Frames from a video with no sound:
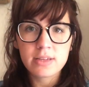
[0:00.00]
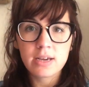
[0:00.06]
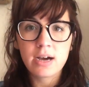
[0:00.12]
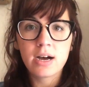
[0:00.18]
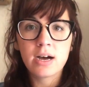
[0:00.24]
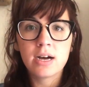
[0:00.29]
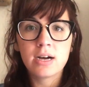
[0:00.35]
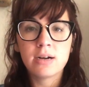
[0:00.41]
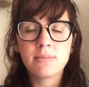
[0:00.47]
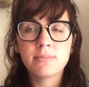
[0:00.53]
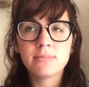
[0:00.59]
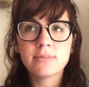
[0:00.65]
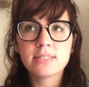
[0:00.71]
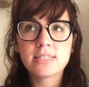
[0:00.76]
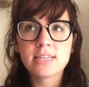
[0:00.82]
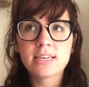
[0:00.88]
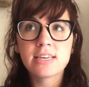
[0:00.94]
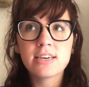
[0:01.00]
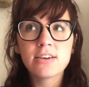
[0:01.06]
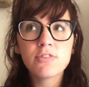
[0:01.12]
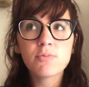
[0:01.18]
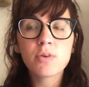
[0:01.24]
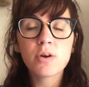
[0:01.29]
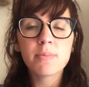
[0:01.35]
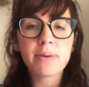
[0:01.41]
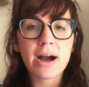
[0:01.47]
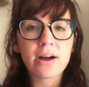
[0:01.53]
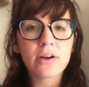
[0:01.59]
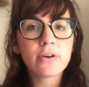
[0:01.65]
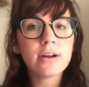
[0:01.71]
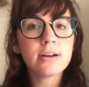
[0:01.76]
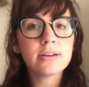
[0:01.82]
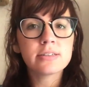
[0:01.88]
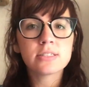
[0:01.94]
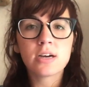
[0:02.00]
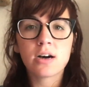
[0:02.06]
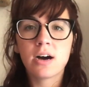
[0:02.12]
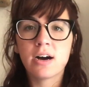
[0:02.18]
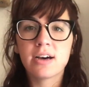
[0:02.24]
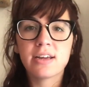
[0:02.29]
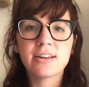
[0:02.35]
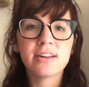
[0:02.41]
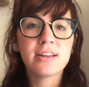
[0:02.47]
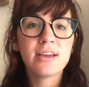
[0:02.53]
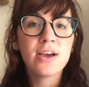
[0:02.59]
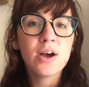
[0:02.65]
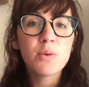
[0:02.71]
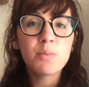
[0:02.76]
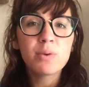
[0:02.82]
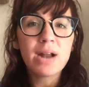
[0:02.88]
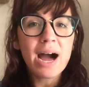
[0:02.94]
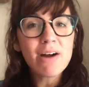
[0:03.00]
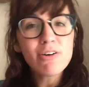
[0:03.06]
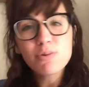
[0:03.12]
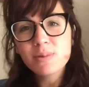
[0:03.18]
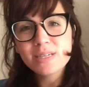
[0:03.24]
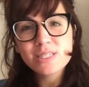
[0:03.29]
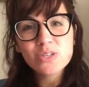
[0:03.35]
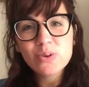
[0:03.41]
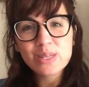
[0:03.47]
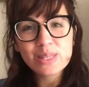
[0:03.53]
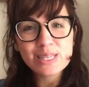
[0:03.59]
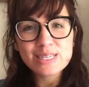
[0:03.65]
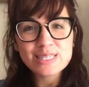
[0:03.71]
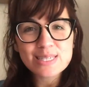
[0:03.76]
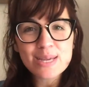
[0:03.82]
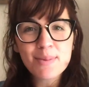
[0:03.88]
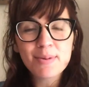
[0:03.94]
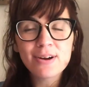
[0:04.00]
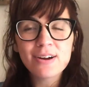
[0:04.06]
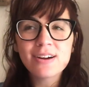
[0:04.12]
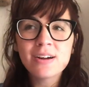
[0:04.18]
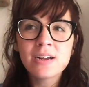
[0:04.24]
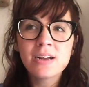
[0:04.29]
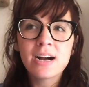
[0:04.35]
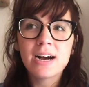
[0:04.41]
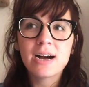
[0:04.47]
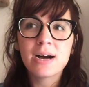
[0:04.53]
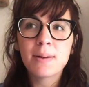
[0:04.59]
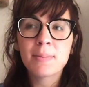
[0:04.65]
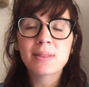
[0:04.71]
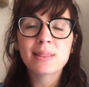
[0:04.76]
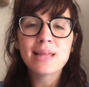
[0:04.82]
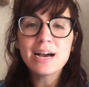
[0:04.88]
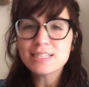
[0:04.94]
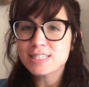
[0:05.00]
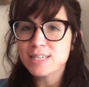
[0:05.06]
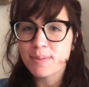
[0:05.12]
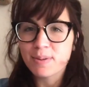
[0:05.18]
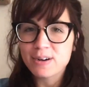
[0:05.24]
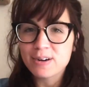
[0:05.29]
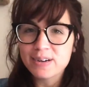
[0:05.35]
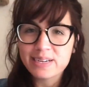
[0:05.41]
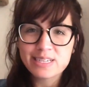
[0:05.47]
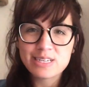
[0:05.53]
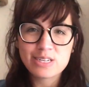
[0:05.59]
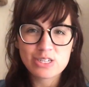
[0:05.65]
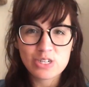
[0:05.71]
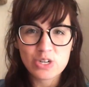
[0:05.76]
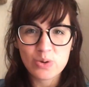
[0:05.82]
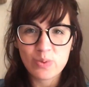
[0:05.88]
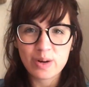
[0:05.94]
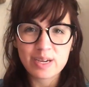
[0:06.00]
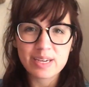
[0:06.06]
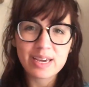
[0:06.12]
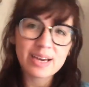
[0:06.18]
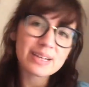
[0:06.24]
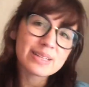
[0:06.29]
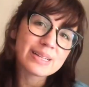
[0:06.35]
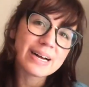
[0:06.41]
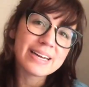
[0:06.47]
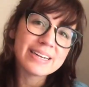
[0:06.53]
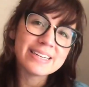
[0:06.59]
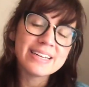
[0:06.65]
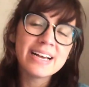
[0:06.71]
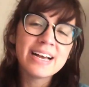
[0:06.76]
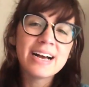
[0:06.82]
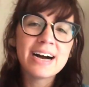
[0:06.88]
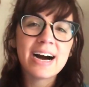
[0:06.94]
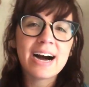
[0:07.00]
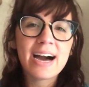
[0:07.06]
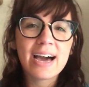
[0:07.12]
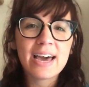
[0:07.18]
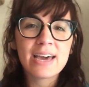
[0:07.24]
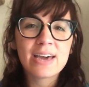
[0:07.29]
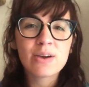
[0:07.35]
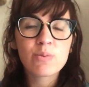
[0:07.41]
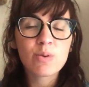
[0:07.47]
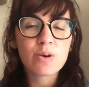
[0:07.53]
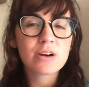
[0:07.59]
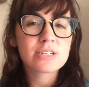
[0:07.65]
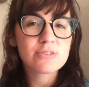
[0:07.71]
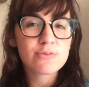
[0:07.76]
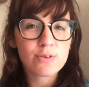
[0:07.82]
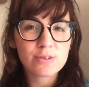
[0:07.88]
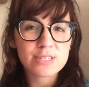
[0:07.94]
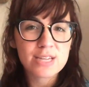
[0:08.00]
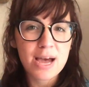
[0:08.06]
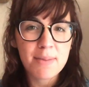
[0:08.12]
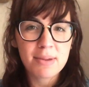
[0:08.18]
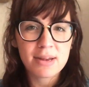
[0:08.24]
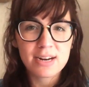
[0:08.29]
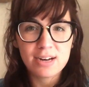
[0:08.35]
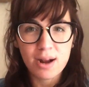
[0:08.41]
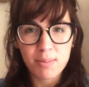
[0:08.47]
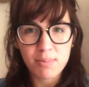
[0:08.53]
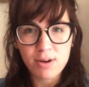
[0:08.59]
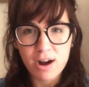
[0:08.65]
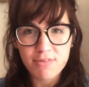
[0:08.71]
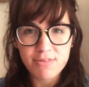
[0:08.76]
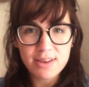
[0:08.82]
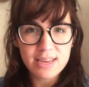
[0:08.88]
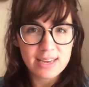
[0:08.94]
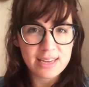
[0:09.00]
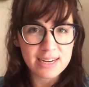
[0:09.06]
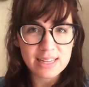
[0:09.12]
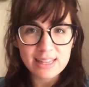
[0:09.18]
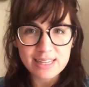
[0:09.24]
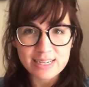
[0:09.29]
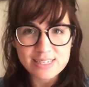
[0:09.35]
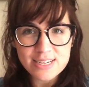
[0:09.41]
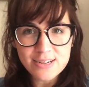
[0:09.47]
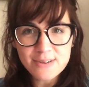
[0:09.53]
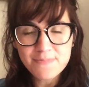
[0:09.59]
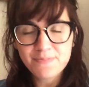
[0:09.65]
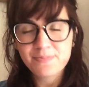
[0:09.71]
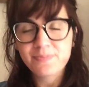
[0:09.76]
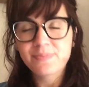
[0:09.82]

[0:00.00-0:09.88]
To give more background on what I will be doing this summer, last summer, in addition to working at Glenn, I worked full-time at a nonprofit in Atlanta,